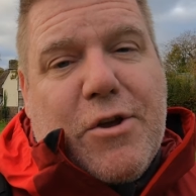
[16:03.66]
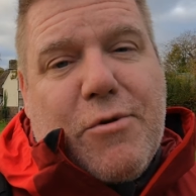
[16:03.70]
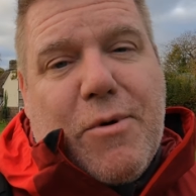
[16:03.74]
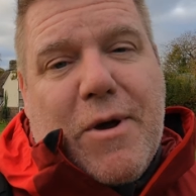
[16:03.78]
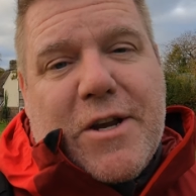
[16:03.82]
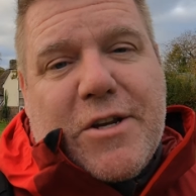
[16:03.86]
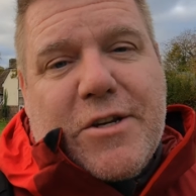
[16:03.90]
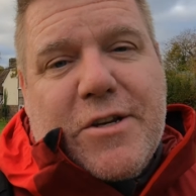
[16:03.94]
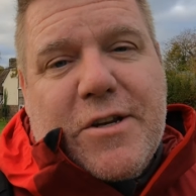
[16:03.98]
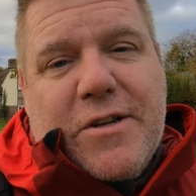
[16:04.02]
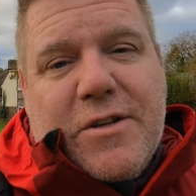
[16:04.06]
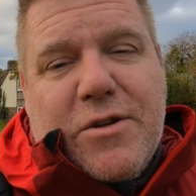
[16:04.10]
any
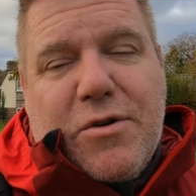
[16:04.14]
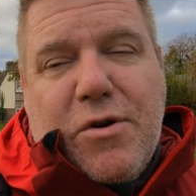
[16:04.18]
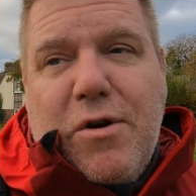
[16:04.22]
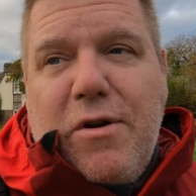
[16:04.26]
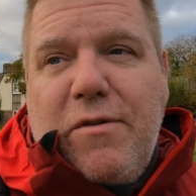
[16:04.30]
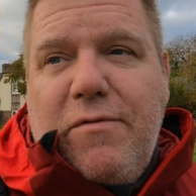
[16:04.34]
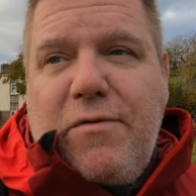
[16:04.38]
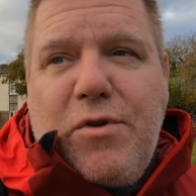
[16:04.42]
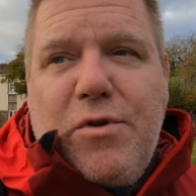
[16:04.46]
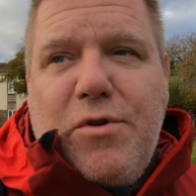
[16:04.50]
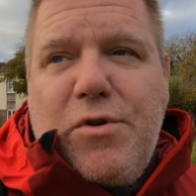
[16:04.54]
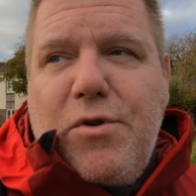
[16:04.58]
questions
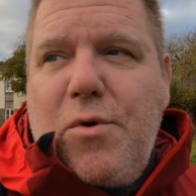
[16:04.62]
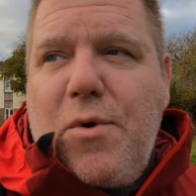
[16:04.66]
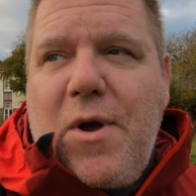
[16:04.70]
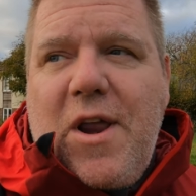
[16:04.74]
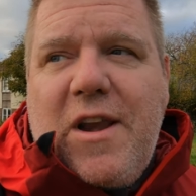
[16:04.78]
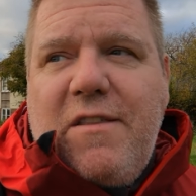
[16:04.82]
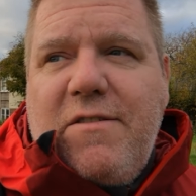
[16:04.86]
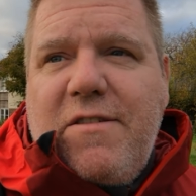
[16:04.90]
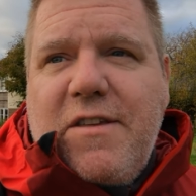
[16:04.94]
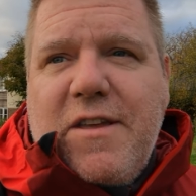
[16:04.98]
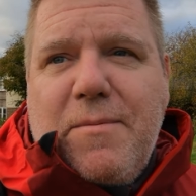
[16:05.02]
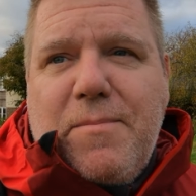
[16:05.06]
or if you know
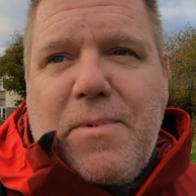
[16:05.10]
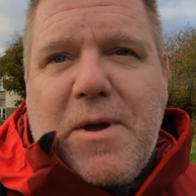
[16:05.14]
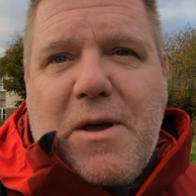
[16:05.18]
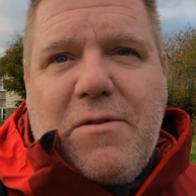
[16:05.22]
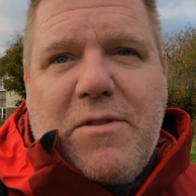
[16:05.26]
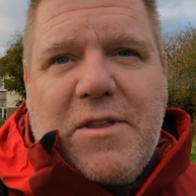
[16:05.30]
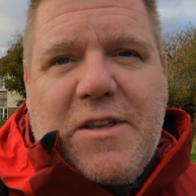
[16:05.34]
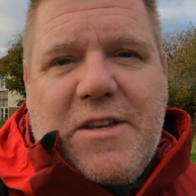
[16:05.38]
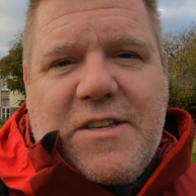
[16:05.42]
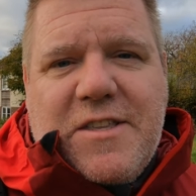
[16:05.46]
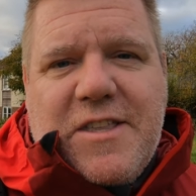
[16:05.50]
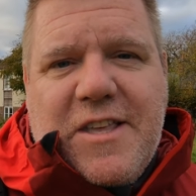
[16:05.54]
anything
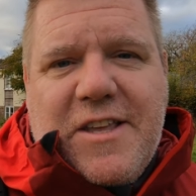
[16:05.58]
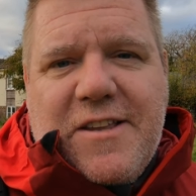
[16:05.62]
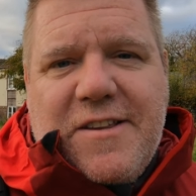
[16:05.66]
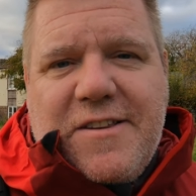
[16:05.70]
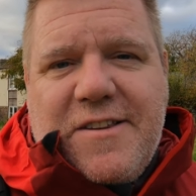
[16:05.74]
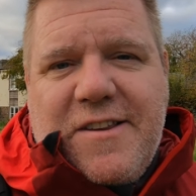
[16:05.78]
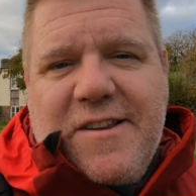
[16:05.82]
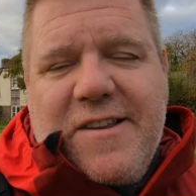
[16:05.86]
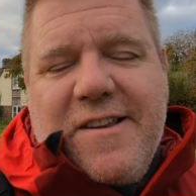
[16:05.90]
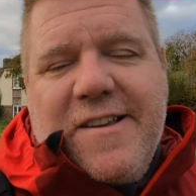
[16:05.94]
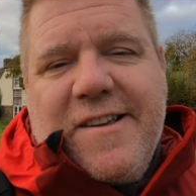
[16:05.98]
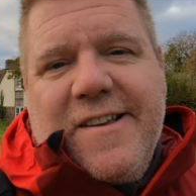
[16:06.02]
about these
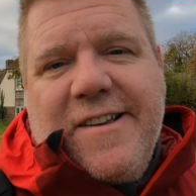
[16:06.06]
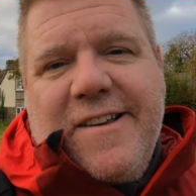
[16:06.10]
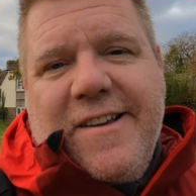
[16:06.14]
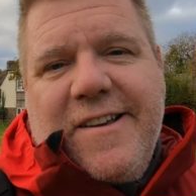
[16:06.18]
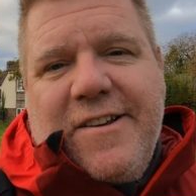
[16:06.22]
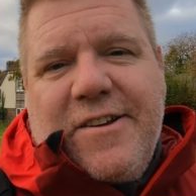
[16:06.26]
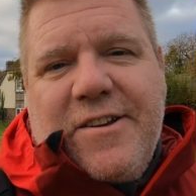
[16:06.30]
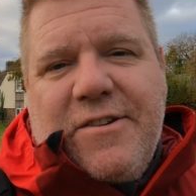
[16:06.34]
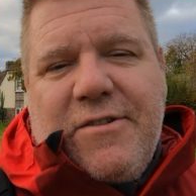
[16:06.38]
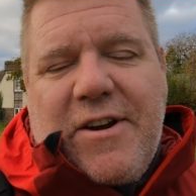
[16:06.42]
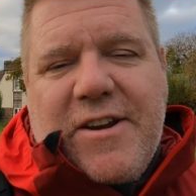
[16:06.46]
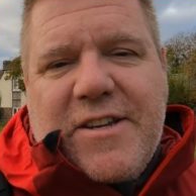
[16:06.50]
things,
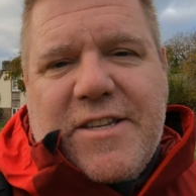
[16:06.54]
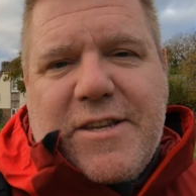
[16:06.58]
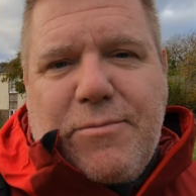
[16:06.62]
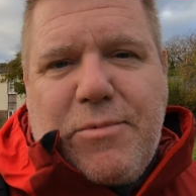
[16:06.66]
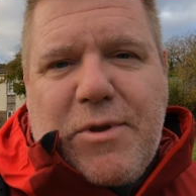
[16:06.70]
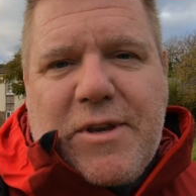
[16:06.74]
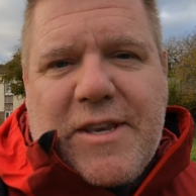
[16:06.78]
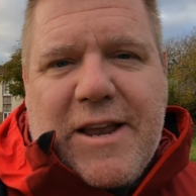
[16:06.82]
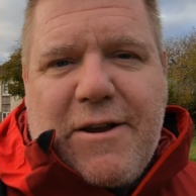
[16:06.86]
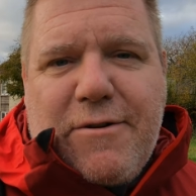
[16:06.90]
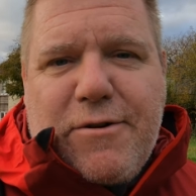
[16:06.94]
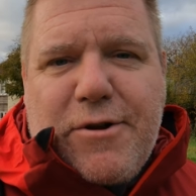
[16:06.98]
write
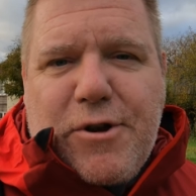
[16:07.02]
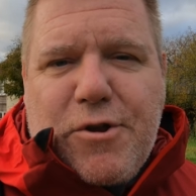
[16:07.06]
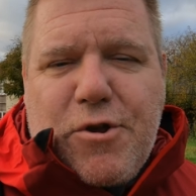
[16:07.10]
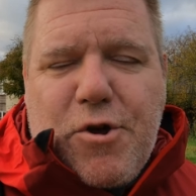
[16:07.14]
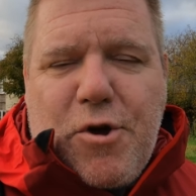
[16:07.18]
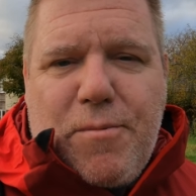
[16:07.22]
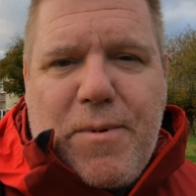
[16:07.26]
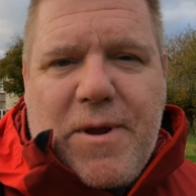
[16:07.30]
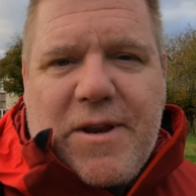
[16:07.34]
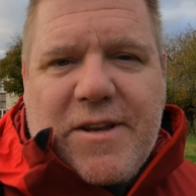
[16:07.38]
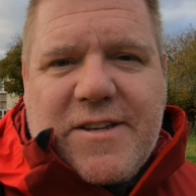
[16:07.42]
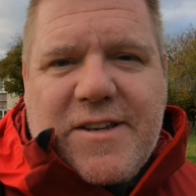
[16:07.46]
something down in the
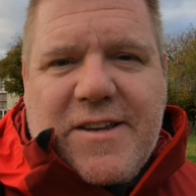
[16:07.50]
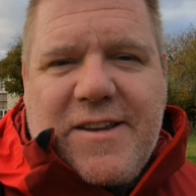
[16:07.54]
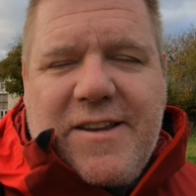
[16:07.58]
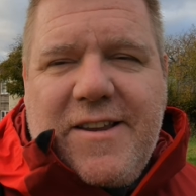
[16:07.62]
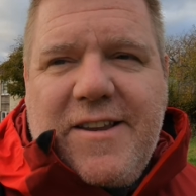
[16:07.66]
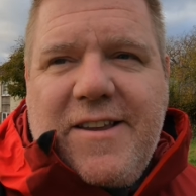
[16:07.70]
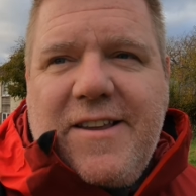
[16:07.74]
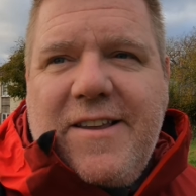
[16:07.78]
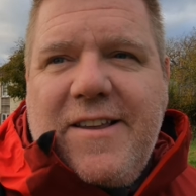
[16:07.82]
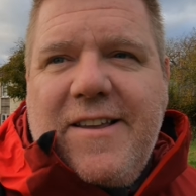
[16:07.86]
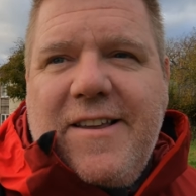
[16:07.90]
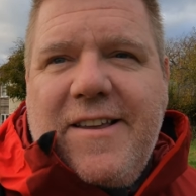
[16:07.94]
comments.
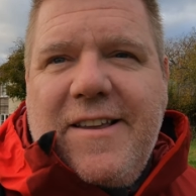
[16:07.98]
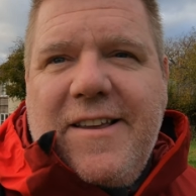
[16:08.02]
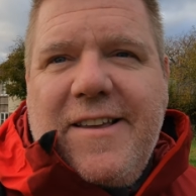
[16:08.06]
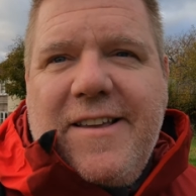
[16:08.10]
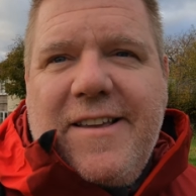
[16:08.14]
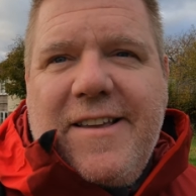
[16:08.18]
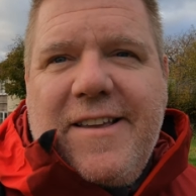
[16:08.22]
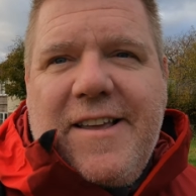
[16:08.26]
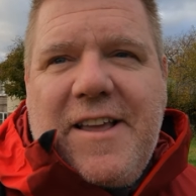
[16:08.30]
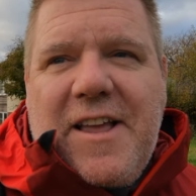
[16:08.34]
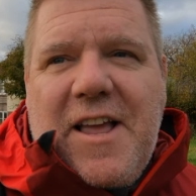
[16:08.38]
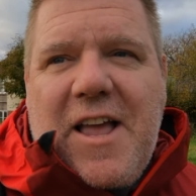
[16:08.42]

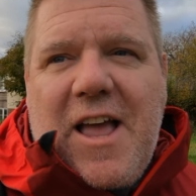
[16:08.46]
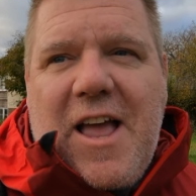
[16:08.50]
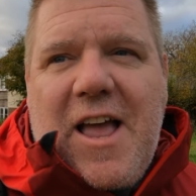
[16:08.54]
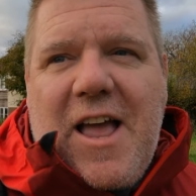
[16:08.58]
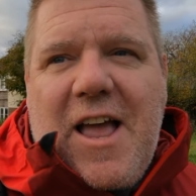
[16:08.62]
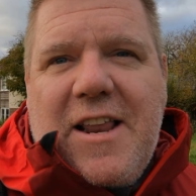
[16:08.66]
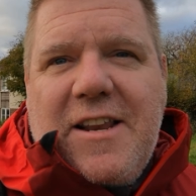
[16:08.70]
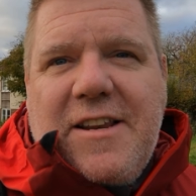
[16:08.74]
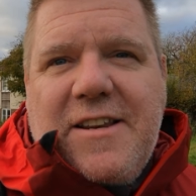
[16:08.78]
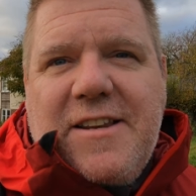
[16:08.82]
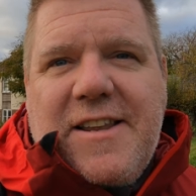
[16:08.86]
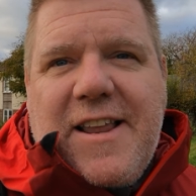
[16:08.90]

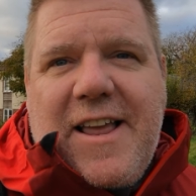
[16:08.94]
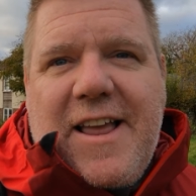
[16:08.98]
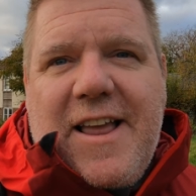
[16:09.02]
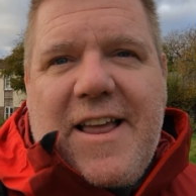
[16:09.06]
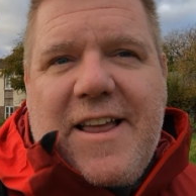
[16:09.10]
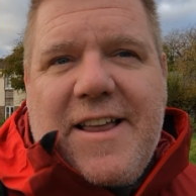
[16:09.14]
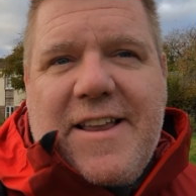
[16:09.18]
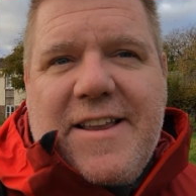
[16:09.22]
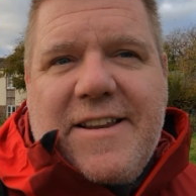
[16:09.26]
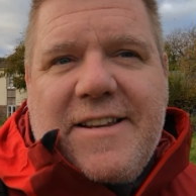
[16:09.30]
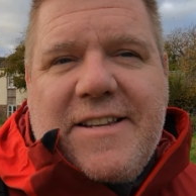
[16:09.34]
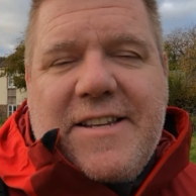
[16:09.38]
And
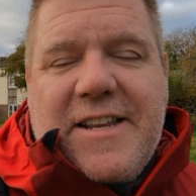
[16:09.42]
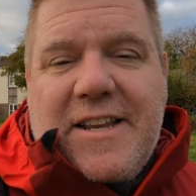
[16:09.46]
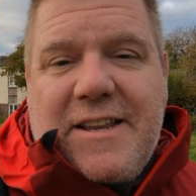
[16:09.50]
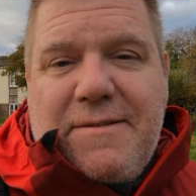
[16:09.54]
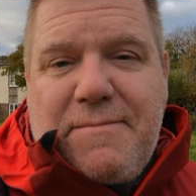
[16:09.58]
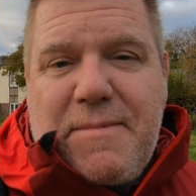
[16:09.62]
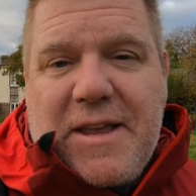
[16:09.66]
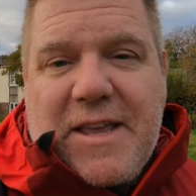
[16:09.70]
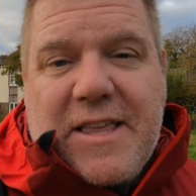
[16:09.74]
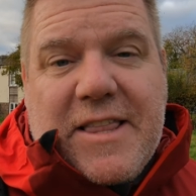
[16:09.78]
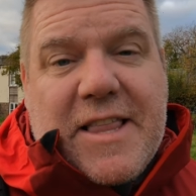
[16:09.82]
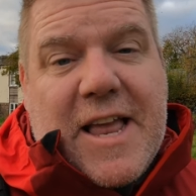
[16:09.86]
until
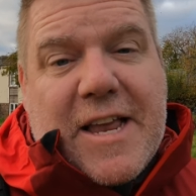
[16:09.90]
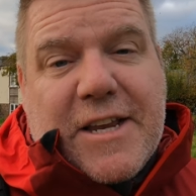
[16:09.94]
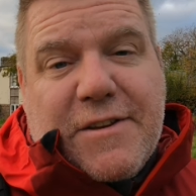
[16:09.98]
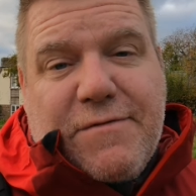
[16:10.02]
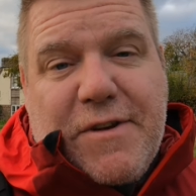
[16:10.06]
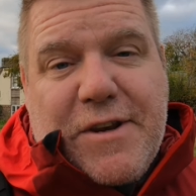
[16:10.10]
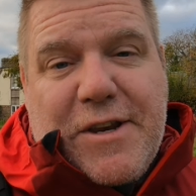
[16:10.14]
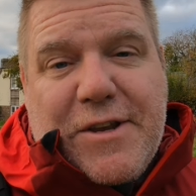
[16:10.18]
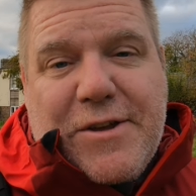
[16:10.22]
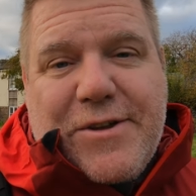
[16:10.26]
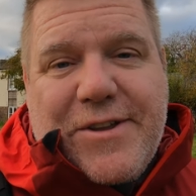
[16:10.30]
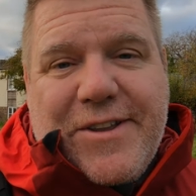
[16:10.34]
I make the
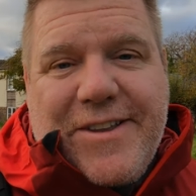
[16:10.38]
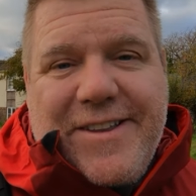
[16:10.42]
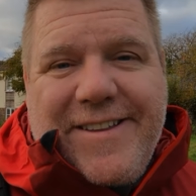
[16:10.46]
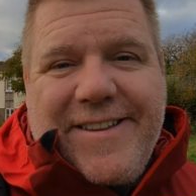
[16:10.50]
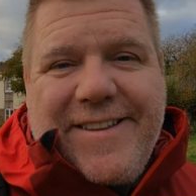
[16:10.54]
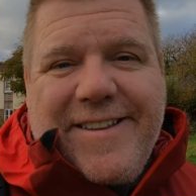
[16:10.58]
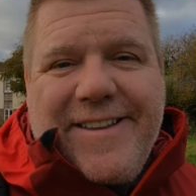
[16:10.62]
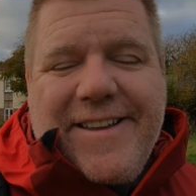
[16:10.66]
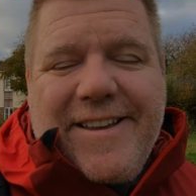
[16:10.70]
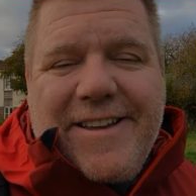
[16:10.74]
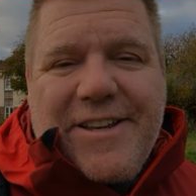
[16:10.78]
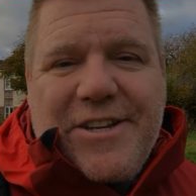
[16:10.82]
next video,
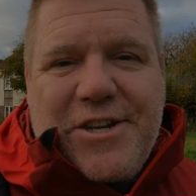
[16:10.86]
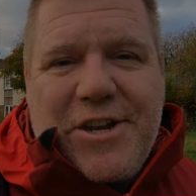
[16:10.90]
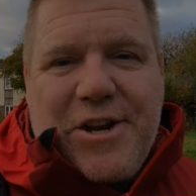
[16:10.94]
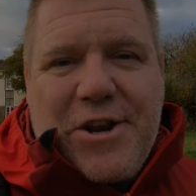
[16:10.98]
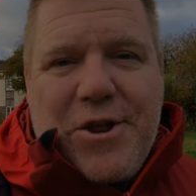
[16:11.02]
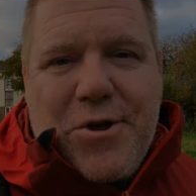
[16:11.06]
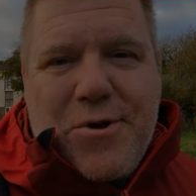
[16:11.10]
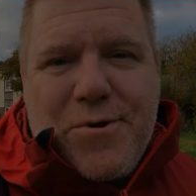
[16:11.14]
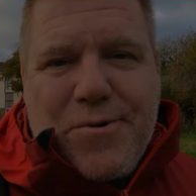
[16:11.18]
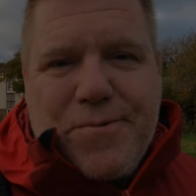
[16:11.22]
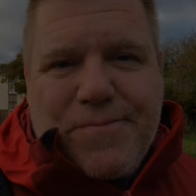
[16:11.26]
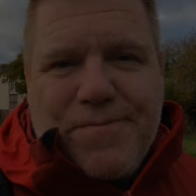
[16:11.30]

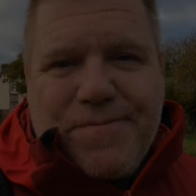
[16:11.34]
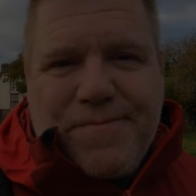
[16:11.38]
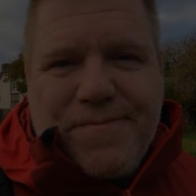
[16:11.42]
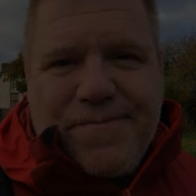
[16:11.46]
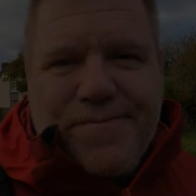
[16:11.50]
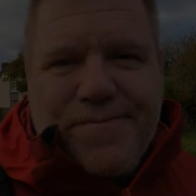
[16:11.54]
cheerio.